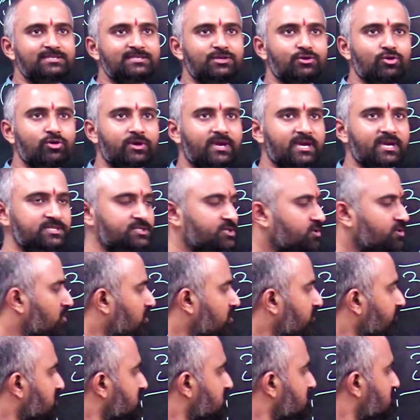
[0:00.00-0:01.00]
UKG
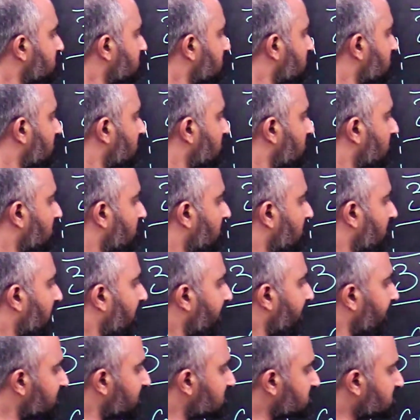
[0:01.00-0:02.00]
onwards. And
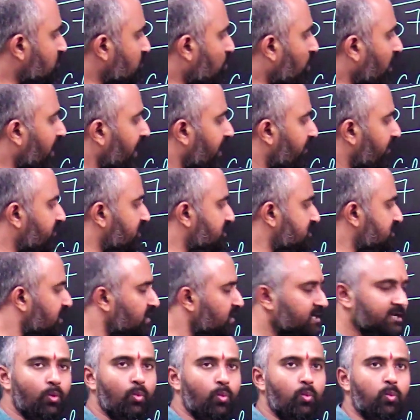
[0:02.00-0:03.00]
next, what have they checked?
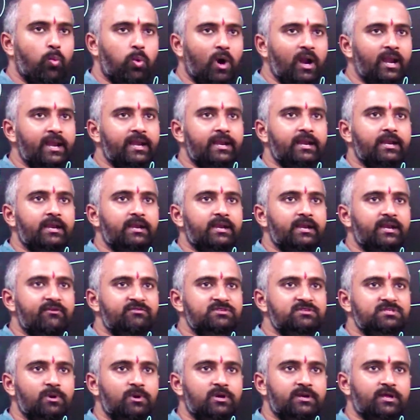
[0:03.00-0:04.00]
One
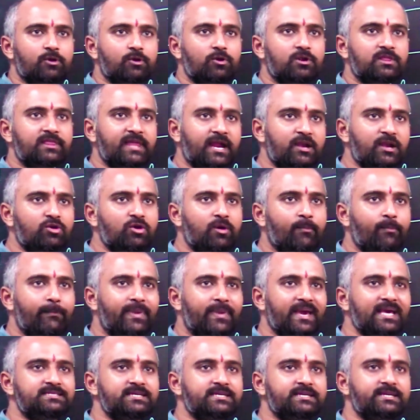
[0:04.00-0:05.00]
divisibility rule, that too a
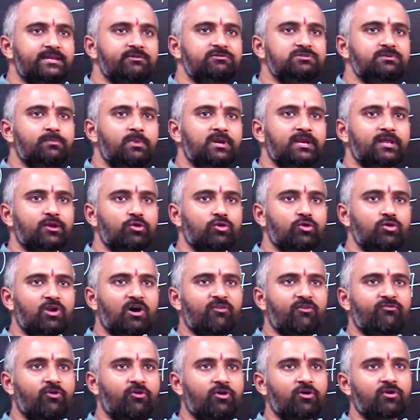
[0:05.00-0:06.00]
basic divisibility rule of
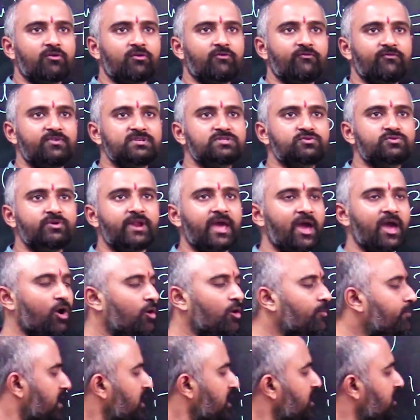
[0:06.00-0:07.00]
4, which would have
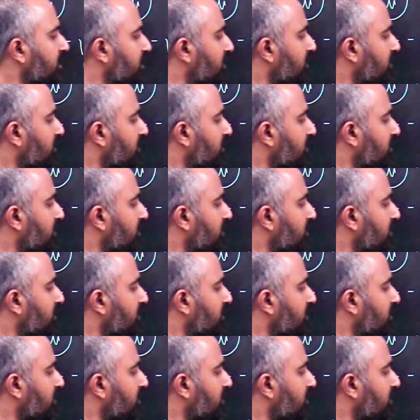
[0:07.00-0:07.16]
been